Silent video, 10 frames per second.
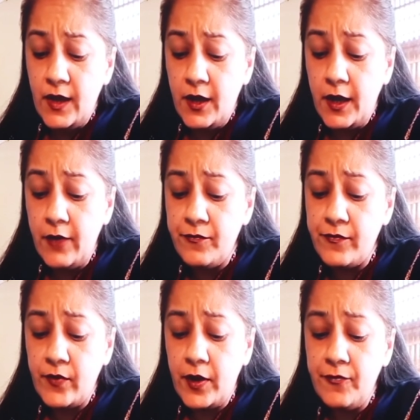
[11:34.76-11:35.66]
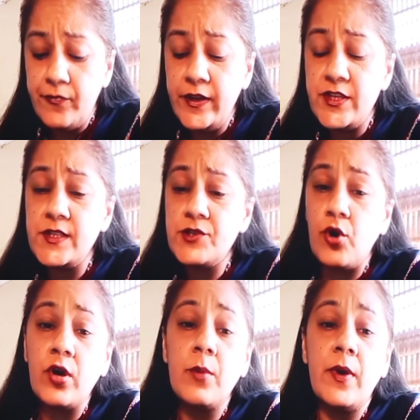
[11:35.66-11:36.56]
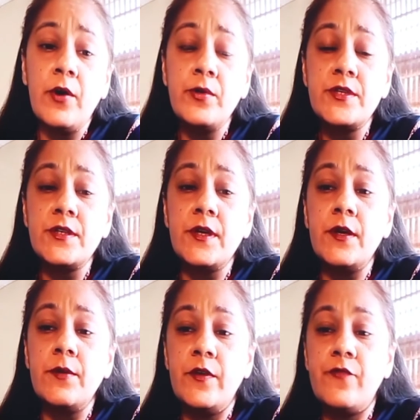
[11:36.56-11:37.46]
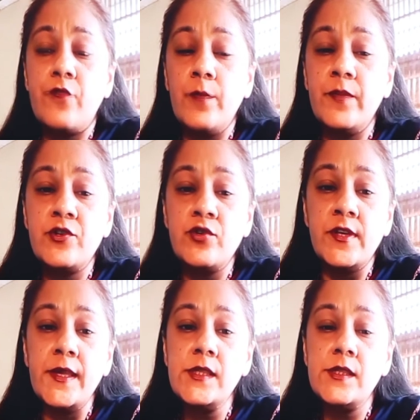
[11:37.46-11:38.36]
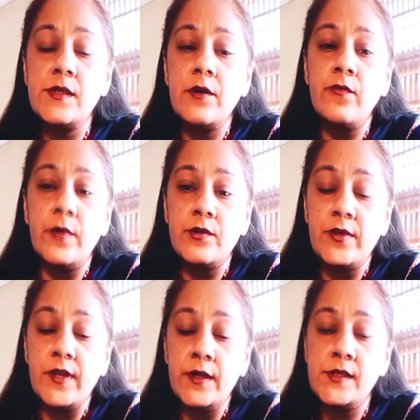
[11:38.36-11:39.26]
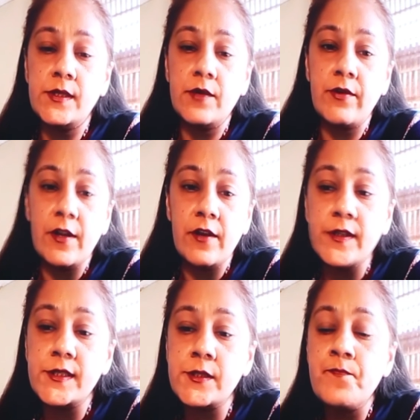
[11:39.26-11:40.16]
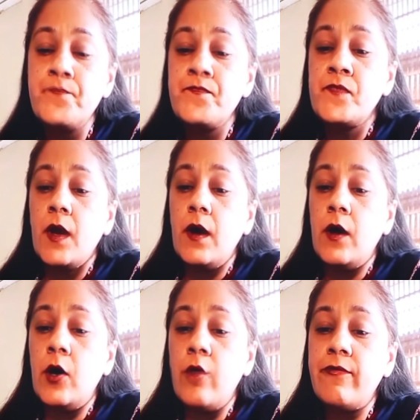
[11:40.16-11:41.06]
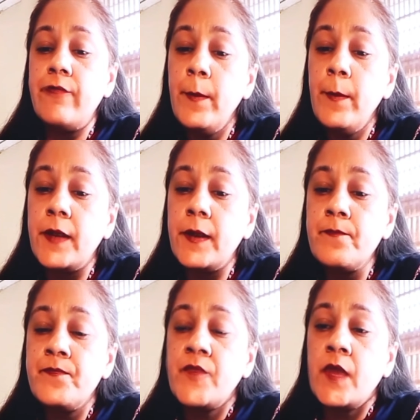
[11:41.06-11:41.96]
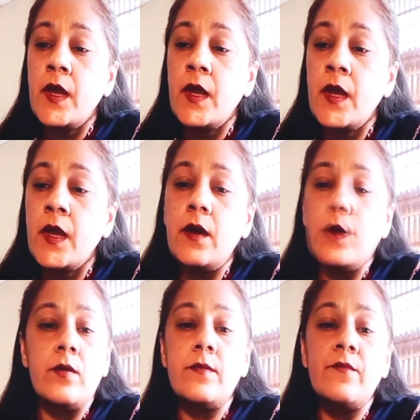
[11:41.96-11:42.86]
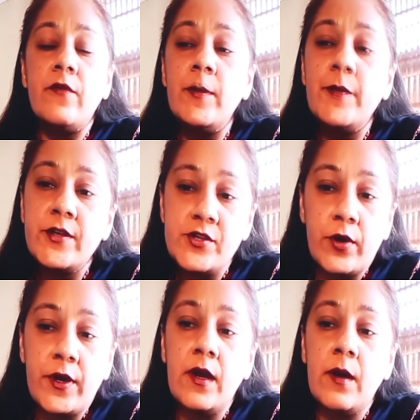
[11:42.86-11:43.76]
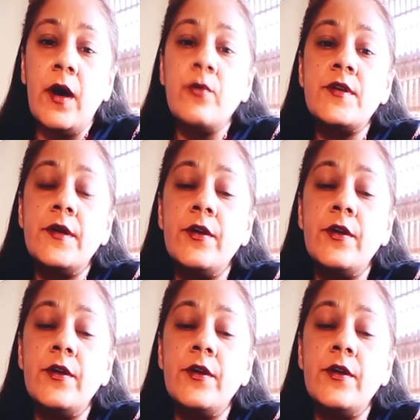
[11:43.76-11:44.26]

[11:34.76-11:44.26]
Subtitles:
if we just talk about from the today's relevance of women, we will be just talking about